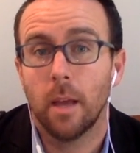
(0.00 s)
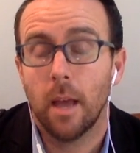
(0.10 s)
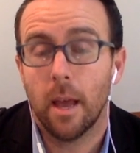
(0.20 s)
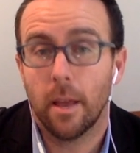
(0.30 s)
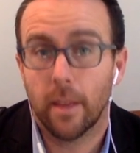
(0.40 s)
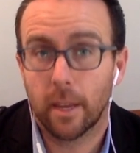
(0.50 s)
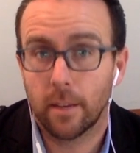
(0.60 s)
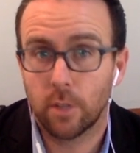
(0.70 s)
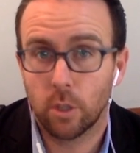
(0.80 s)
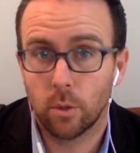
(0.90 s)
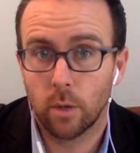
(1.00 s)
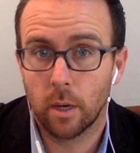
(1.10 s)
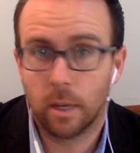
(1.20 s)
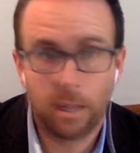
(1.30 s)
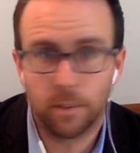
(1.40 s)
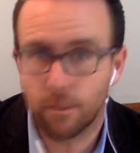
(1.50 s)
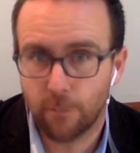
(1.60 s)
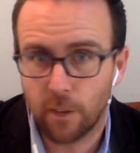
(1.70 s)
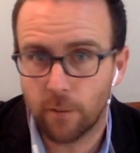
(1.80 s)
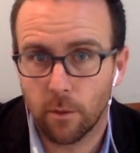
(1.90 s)
And that gives you, it gives a
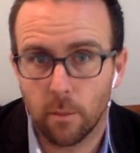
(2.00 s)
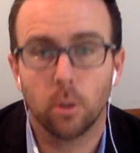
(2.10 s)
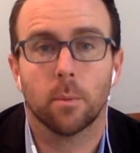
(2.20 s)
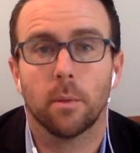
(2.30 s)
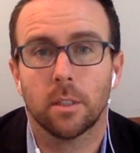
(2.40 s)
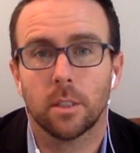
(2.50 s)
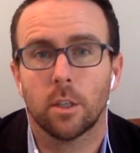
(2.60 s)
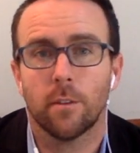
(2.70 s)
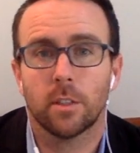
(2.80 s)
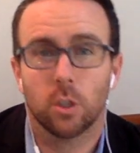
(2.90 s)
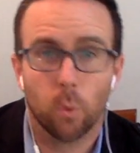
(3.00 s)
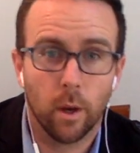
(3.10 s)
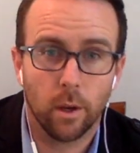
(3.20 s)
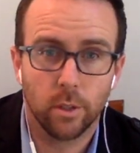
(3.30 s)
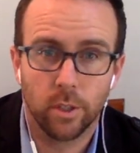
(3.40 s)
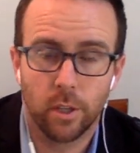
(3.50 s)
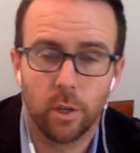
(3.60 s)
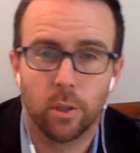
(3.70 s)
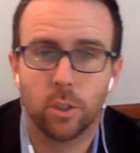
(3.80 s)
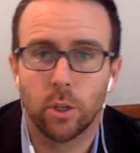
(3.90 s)
feed from the multiple listing service as well, so that
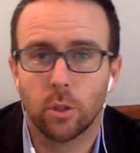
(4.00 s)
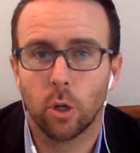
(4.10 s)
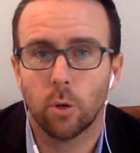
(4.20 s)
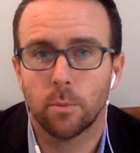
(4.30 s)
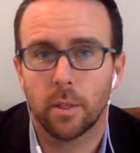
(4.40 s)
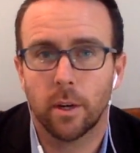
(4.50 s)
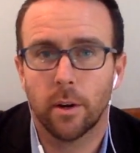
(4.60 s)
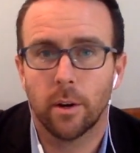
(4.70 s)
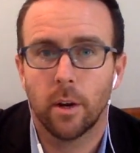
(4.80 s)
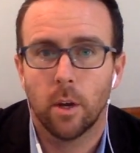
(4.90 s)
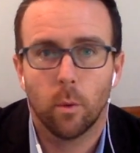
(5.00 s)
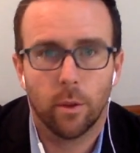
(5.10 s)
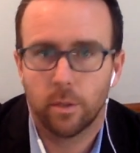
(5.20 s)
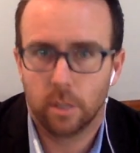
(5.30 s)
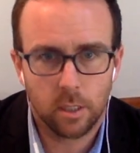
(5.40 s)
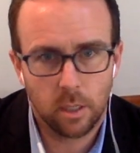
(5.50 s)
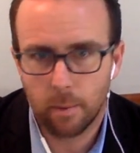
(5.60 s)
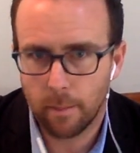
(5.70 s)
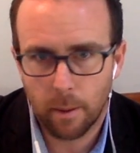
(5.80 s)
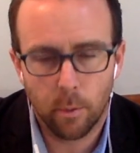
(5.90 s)
you could search homes there, whether it's listed
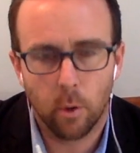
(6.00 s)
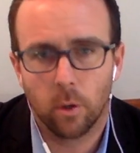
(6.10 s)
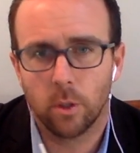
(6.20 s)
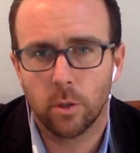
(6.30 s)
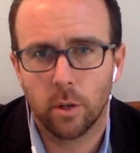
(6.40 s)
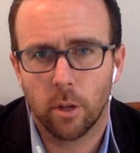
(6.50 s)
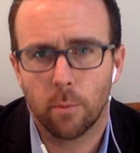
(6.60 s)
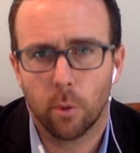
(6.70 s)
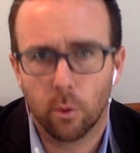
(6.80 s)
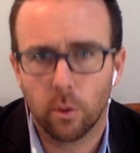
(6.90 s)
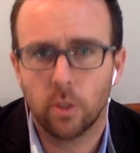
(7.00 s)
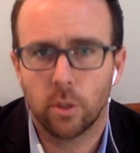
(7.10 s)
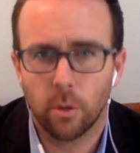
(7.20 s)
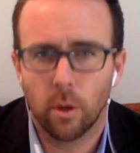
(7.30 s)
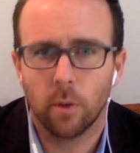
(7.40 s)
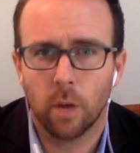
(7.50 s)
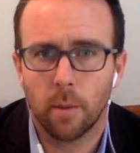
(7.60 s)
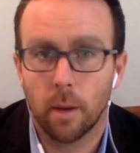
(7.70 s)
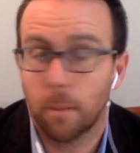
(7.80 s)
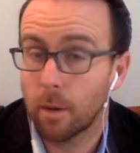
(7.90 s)
by my brokerage or another brokerage, they'll all
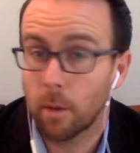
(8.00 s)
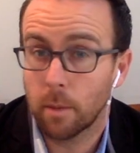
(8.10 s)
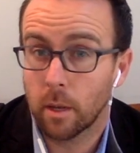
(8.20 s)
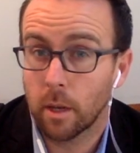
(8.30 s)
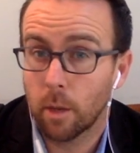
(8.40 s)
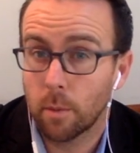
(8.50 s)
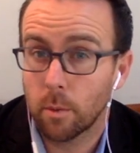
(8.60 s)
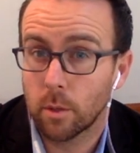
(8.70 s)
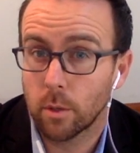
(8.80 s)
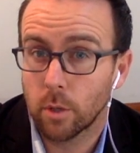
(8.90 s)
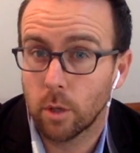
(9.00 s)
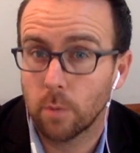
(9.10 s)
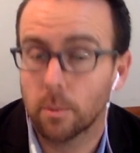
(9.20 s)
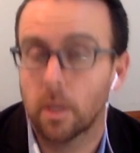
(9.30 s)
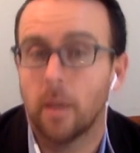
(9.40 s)
come up and I'll be able to help you with those homes.